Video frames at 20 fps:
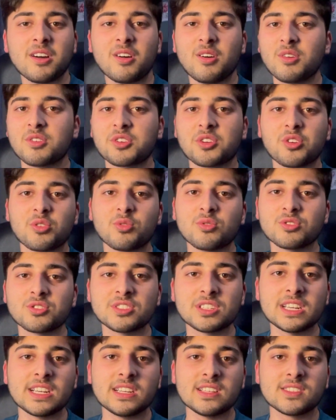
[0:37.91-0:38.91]
on Google
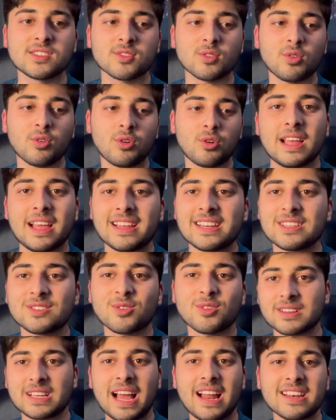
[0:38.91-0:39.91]
Sheets, or any sort
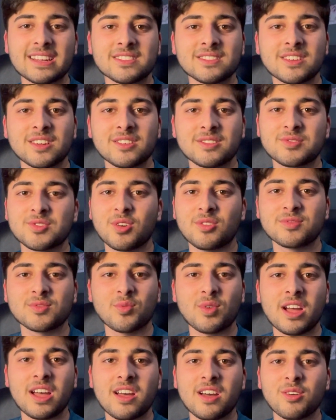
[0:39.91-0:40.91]
of calendar
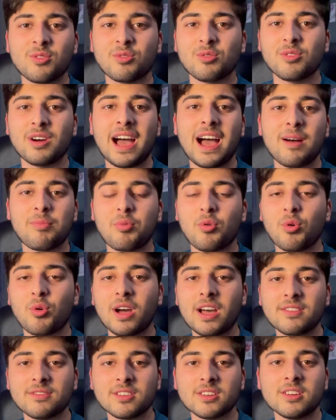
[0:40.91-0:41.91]
software or app or
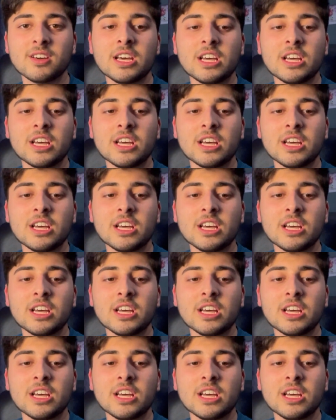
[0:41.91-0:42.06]
whatever,